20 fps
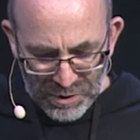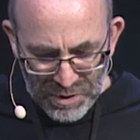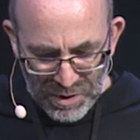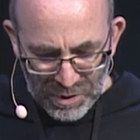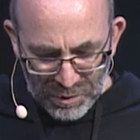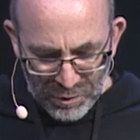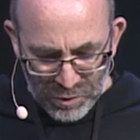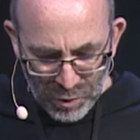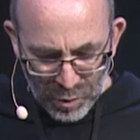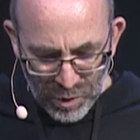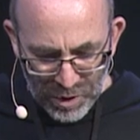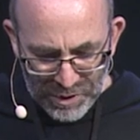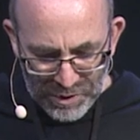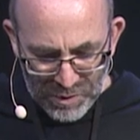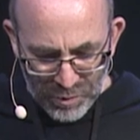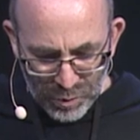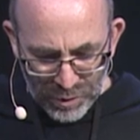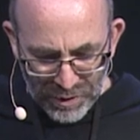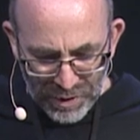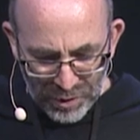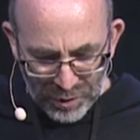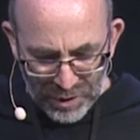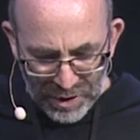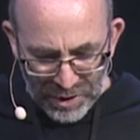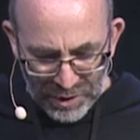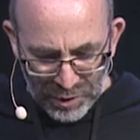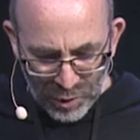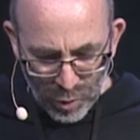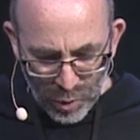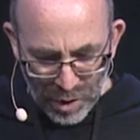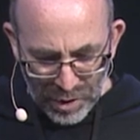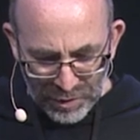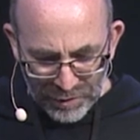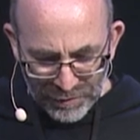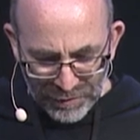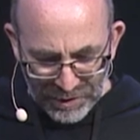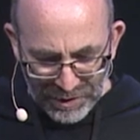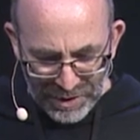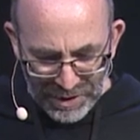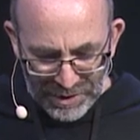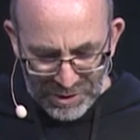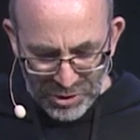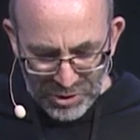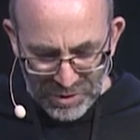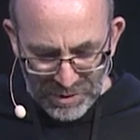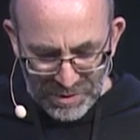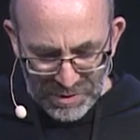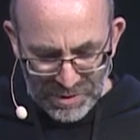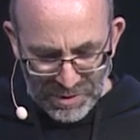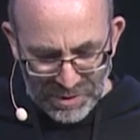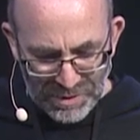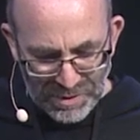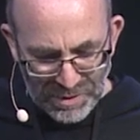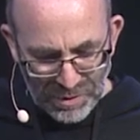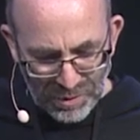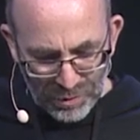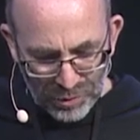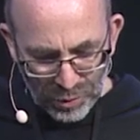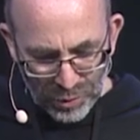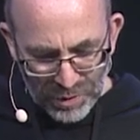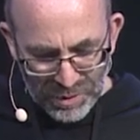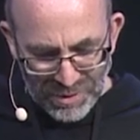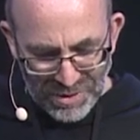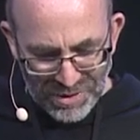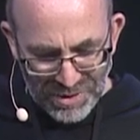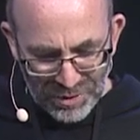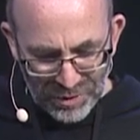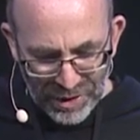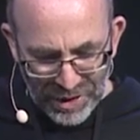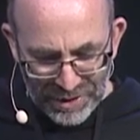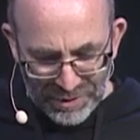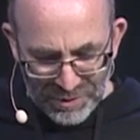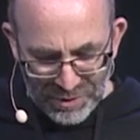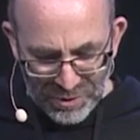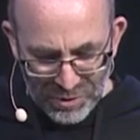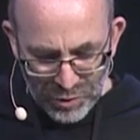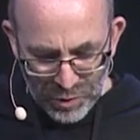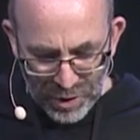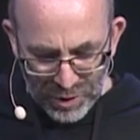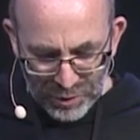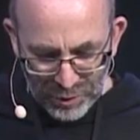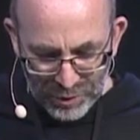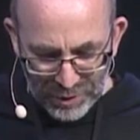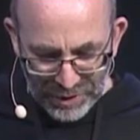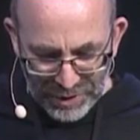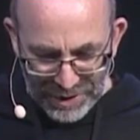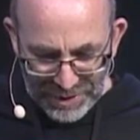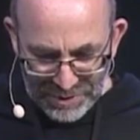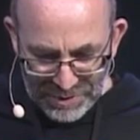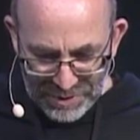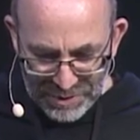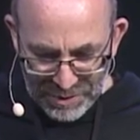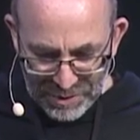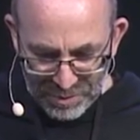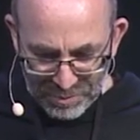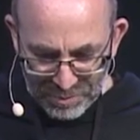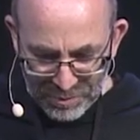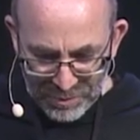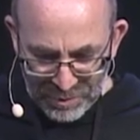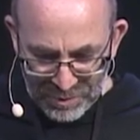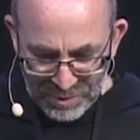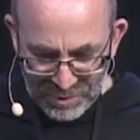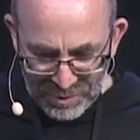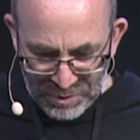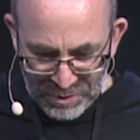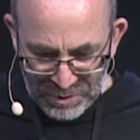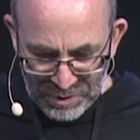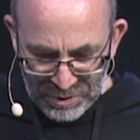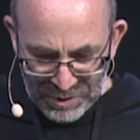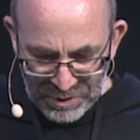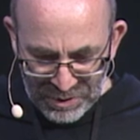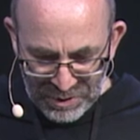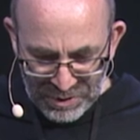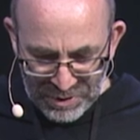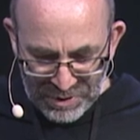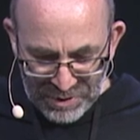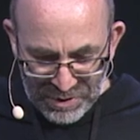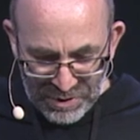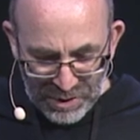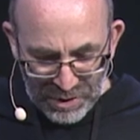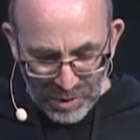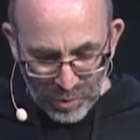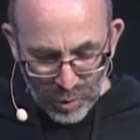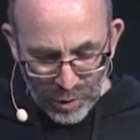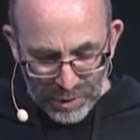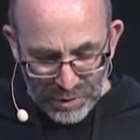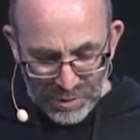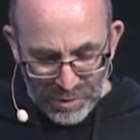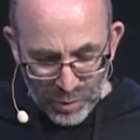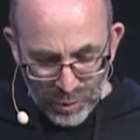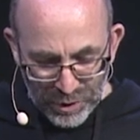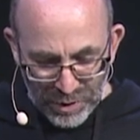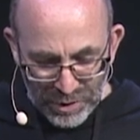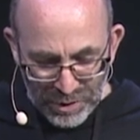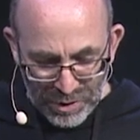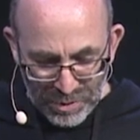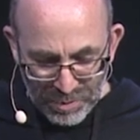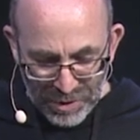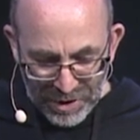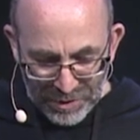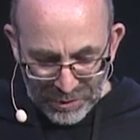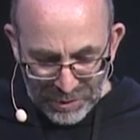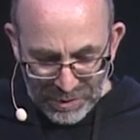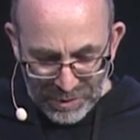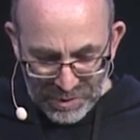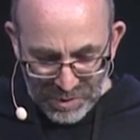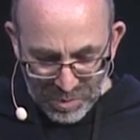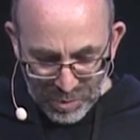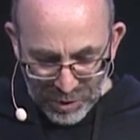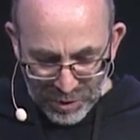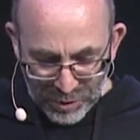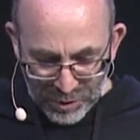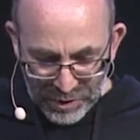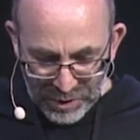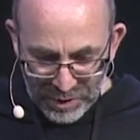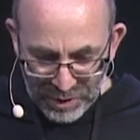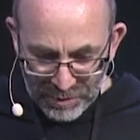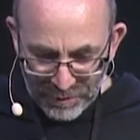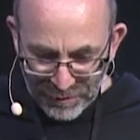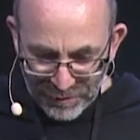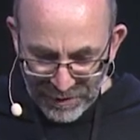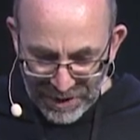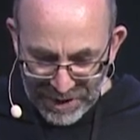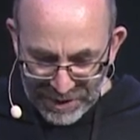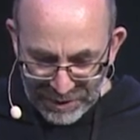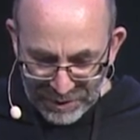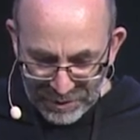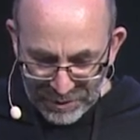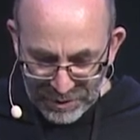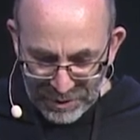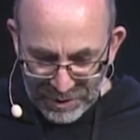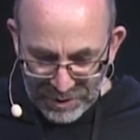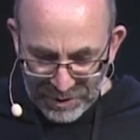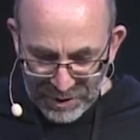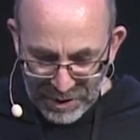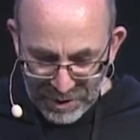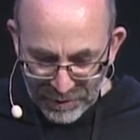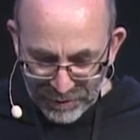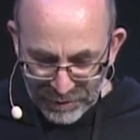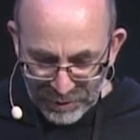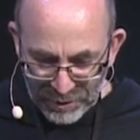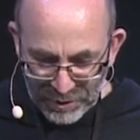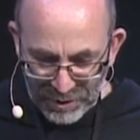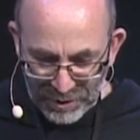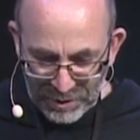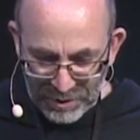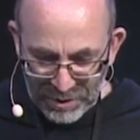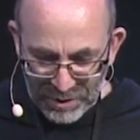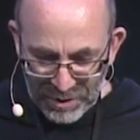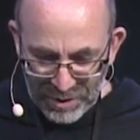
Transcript: down twice without any qualification, since the Lord still had to struggle against him. See what is written about the Spirit emphatically and carefully.